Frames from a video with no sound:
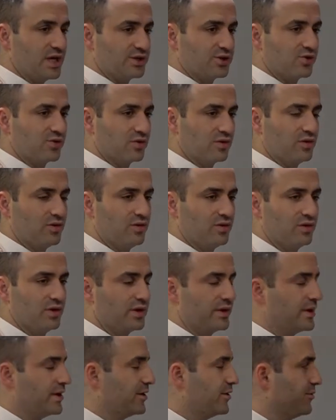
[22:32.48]
which was a
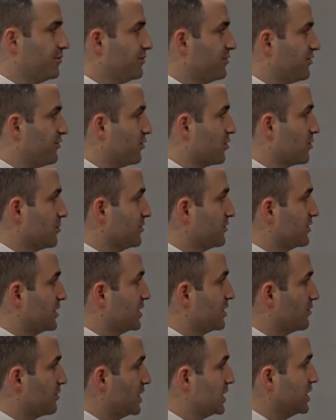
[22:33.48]
natural um,
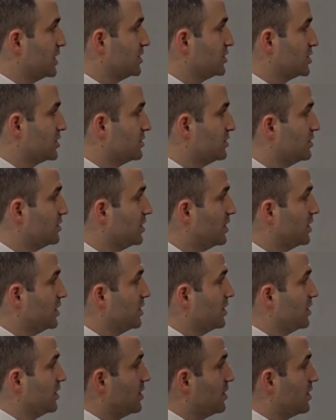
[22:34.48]
form of getting
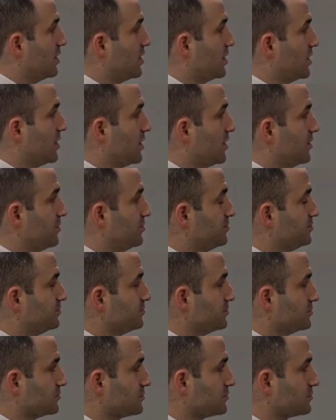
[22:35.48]
radiation
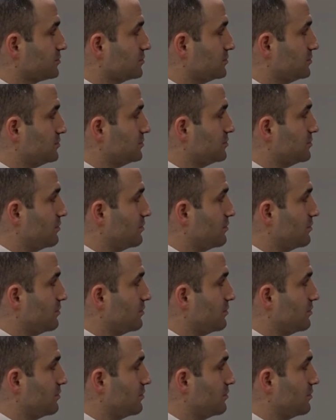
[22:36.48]
uh,